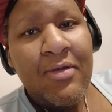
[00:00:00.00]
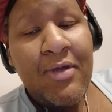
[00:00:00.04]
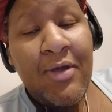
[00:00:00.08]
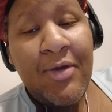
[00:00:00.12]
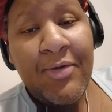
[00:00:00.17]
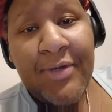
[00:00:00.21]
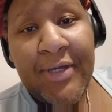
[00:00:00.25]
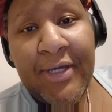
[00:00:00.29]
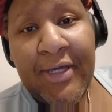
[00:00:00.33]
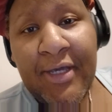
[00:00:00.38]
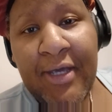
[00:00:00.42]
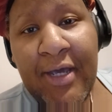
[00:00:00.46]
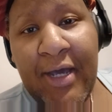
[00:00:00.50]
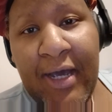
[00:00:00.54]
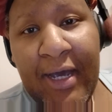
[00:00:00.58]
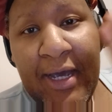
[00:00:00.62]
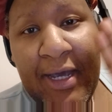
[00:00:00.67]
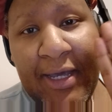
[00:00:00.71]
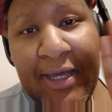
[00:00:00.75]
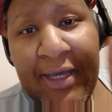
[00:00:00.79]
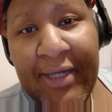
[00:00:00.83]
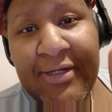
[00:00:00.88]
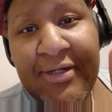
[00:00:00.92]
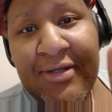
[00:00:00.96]
Okay,
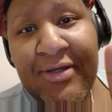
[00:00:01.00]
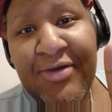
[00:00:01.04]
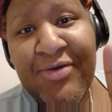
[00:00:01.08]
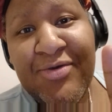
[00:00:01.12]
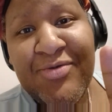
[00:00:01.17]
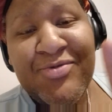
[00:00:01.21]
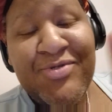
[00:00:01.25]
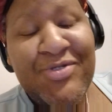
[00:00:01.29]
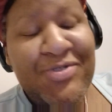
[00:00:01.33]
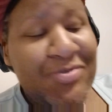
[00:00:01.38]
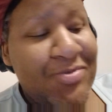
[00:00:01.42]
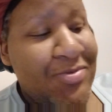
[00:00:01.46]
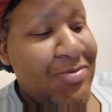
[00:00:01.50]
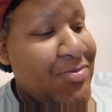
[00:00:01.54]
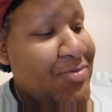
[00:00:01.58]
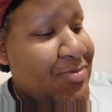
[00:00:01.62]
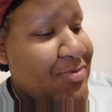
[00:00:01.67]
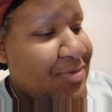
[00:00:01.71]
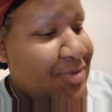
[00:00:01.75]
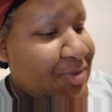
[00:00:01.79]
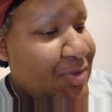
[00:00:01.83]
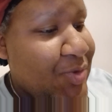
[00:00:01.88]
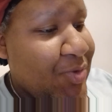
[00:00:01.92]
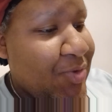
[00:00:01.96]
I had to go
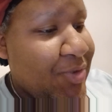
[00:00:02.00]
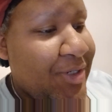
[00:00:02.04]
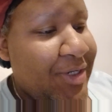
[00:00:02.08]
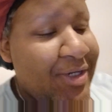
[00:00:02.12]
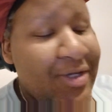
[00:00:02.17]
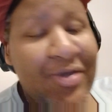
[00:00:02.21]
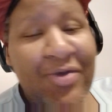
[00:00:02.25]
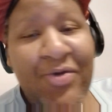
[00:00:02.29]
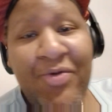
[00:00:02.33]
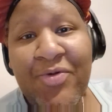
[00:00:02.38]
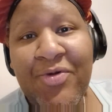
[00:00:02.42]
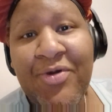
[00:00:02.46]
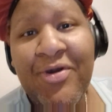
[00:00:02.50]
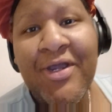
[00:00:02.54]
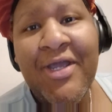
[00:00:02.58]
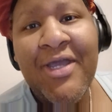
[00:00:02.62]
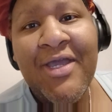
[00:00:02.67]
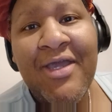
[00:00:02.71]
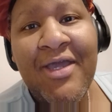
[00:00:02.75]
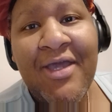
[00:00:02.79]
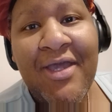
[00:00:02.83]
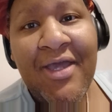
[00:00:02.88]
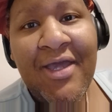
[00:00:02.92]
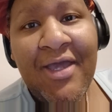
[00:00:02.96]
to Dorian
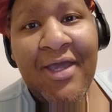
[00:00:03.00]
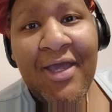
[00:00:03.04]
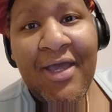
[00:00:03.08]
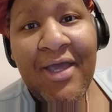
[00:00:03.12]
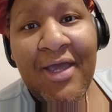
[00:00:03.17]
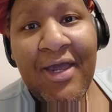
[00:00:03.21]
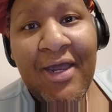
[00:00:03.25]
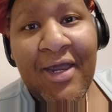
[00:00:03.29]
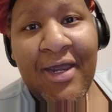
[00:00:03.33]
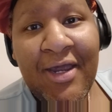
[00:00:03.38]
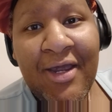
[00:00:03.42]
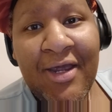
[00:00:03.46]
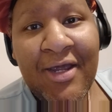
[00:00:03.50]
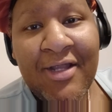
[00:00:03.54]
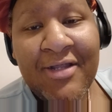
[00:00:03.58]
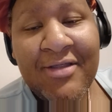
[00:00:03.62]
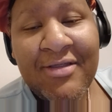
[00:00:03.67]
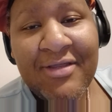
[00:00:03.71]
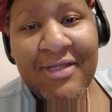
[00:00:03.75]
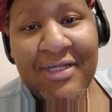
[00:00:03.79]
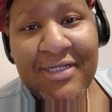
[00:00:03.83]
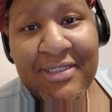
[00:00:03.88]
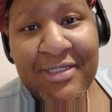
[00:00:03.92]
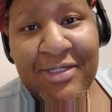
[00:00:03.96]
Corey
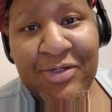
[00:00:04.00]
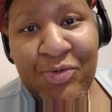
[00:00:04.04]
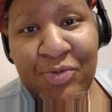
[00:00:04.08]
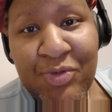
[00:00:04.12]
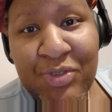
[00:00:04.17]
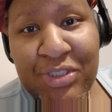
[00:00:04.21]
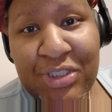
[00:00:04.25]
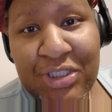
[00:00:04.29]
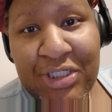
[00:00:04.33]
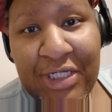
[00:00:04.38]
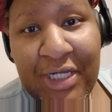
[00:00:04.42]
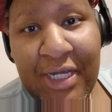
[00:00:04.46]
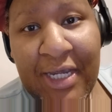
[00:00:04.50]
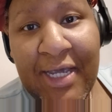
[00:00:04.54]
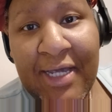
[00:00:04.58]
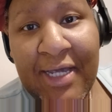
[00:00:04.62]
and listen to what she